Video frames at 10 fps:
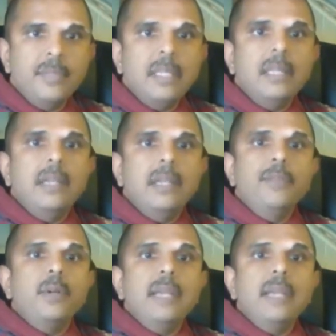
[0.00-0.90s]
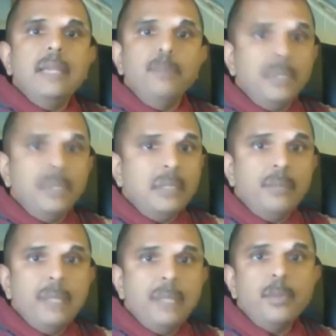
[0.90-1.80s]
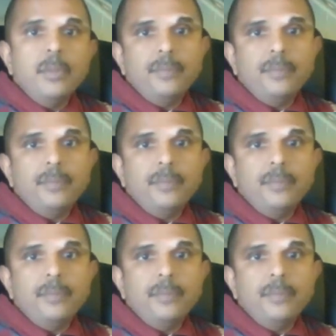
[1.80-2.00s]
If there are 8 billion people,